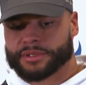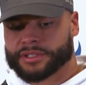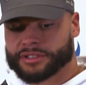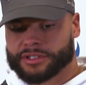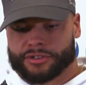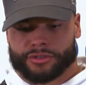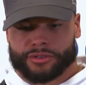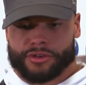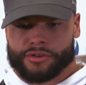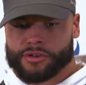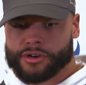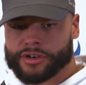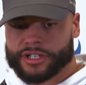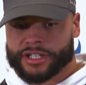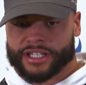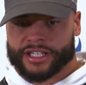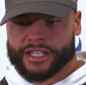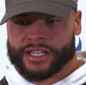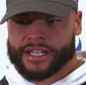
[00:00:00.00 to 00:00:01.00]
missed a throw
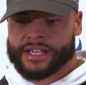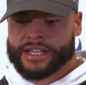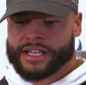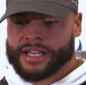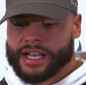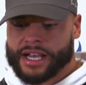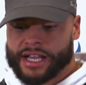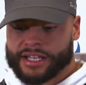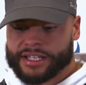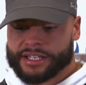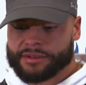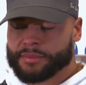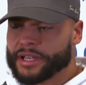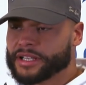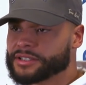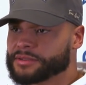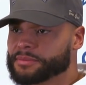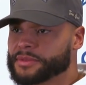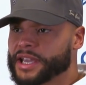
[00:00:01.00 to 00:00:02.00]
early, did
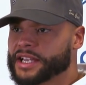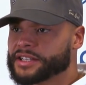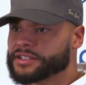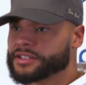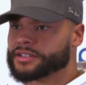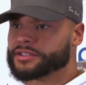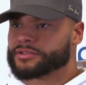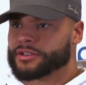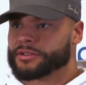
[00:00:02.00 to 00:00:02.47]
make some catches.